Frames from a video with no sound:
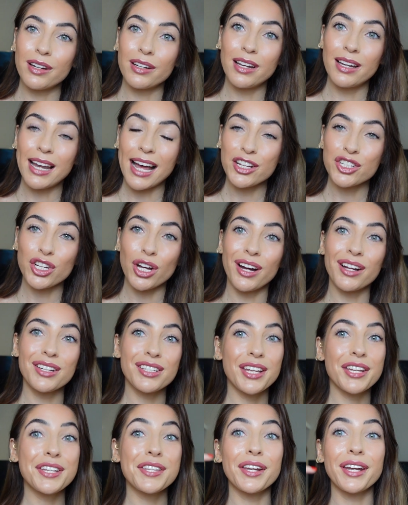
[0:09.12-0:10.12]
lash
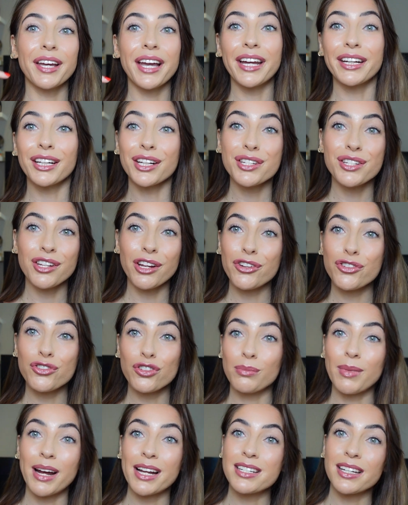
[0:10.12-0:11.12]
artists that are getting such
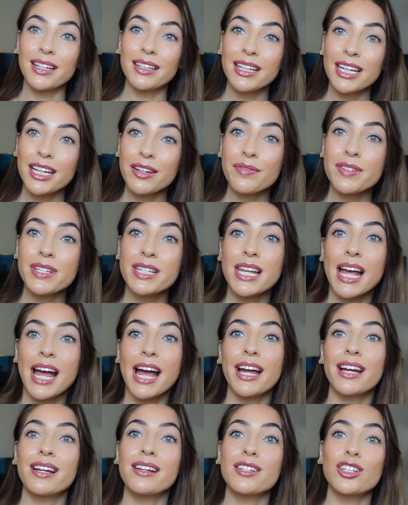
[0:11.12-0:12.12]
dramatic lifts,
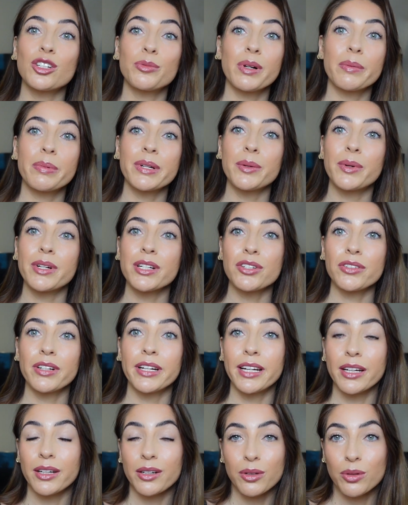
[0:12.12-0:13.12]
and you're probably
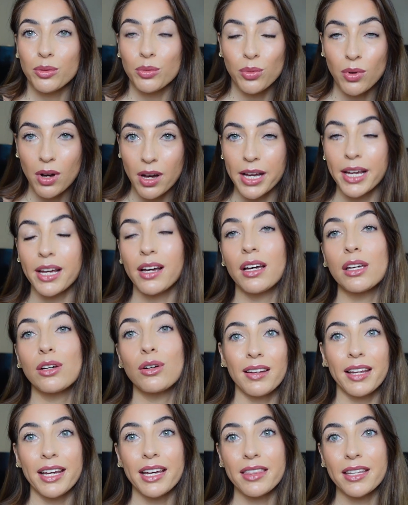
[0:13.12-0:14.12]
wondering, why are you
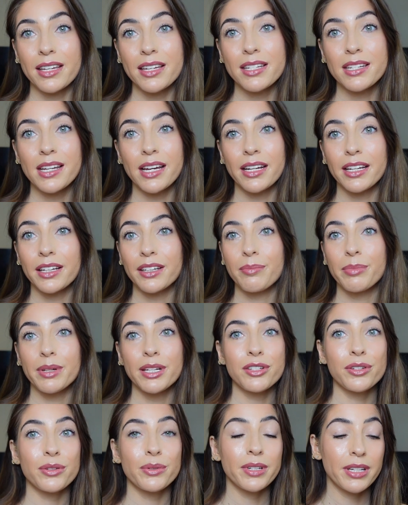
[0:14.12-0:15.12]
like this? And it
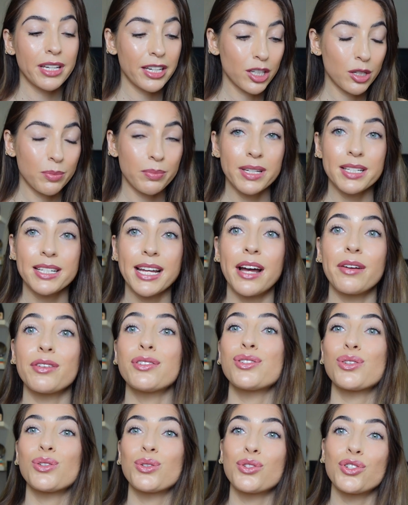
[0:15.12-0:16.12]
could be down
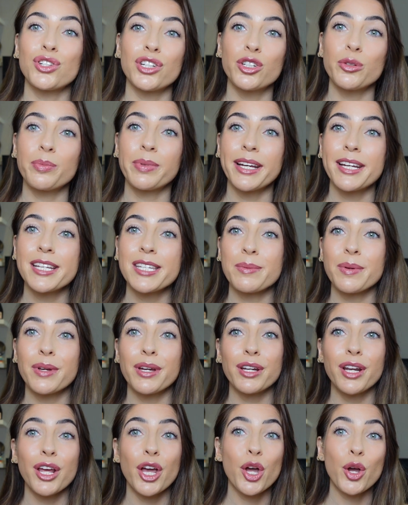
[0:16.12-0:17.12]
to shield
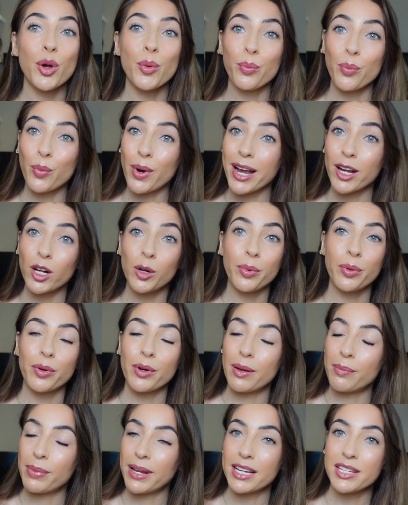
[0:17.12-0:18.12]
placement, where you're
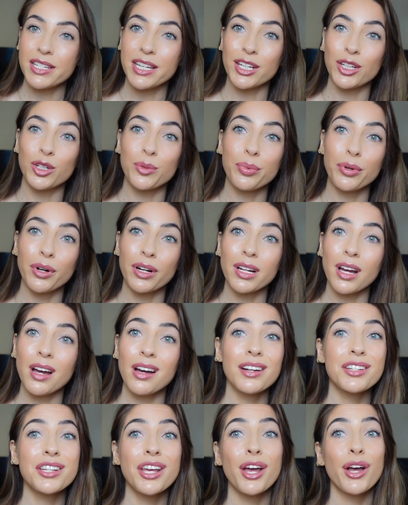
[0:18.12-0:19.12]
placing your
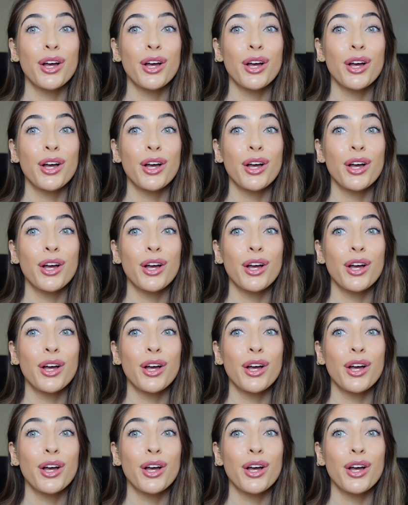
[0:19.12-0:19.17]
product,